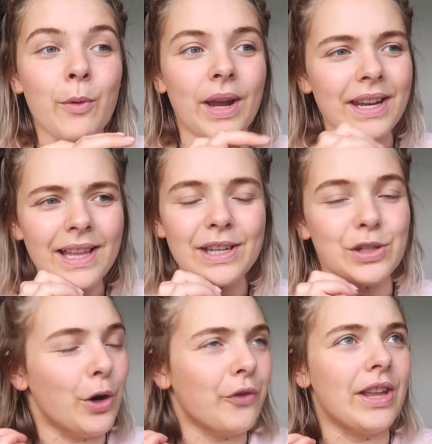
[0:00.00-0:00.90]
we kind of like
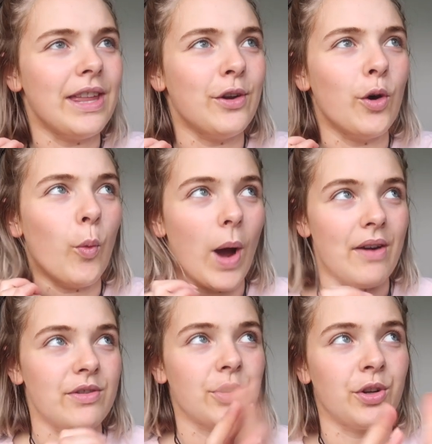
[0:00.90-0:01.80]
don't really know
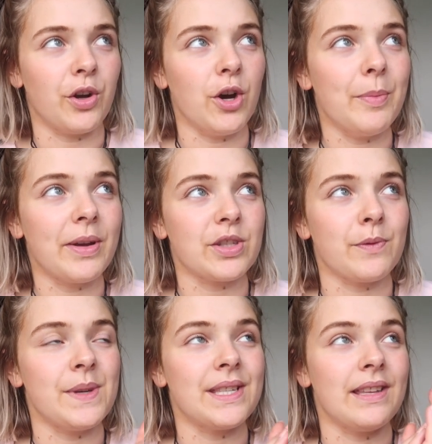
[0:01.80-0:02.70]
where it's going to go, because
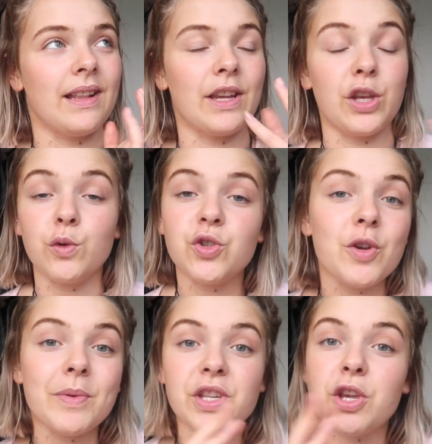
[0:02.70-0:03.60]
obviously like
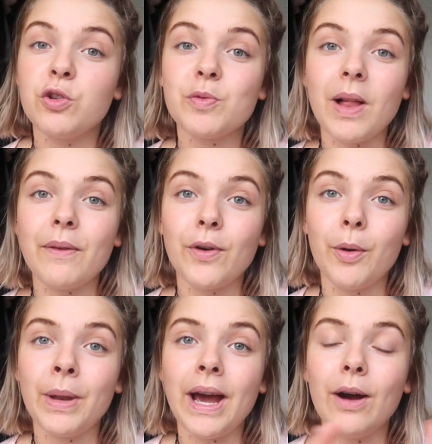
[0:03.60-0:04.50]
YouTube is a huge
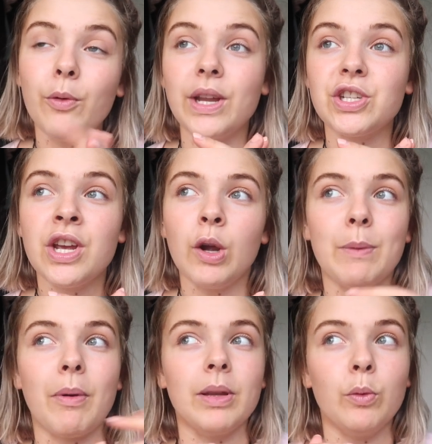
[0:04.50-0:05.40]
platform now, which
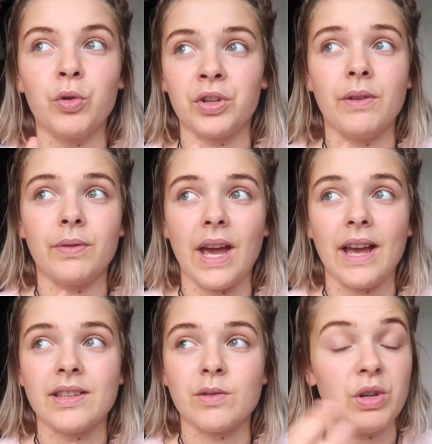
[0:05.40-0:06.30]
you probably wouldn't have
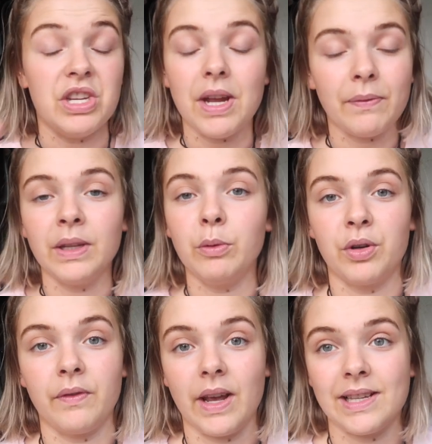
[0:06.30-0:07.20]
guessed. Well, you definitely
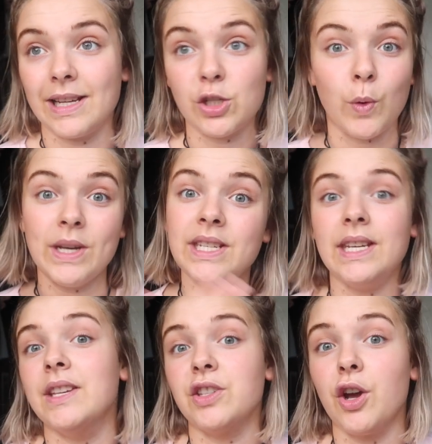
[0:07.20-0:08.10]
wouldn't have guessed like twenty
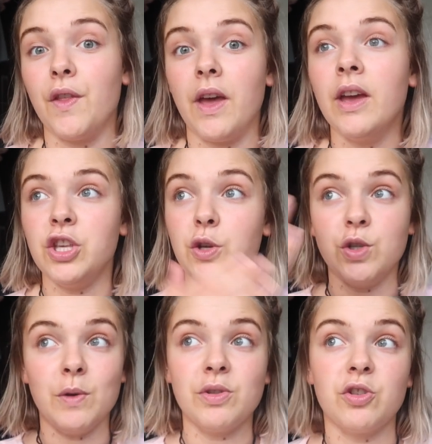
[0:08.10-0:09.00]
years ago that
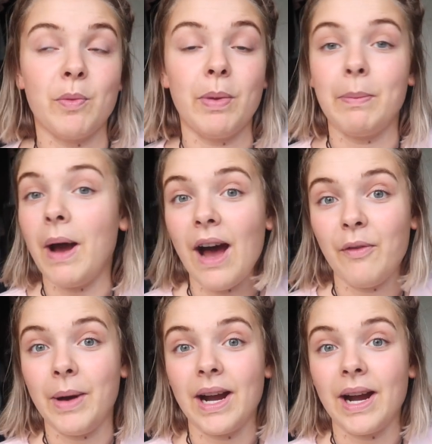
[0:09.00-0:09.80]
YouTube's such a big part of